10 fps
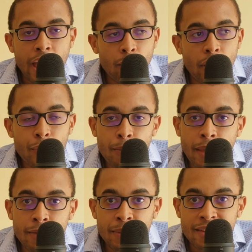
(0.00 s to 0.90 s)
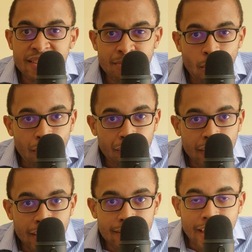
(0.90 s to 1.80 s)
And while there may be small
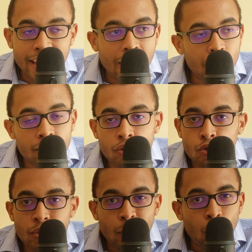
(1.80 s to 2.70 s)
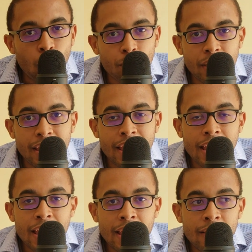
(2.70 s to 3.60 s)
fees, I guarantee you there won't be
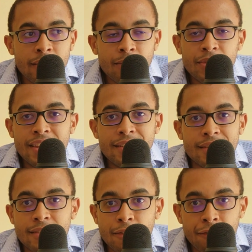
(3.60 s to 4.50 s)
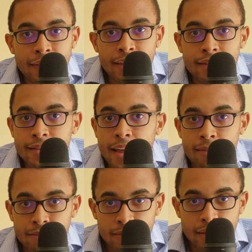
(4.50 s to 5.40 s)
these fees
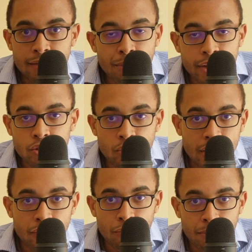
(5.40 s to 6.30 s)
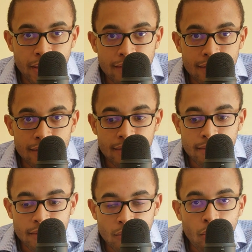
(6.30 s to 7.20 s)
that these money transfer places
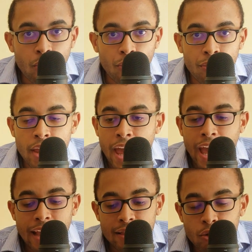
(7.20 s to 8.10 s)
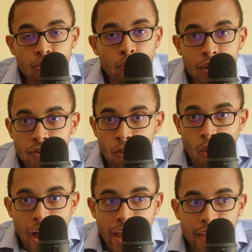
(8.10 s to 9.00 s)
hold. And there's a reason why.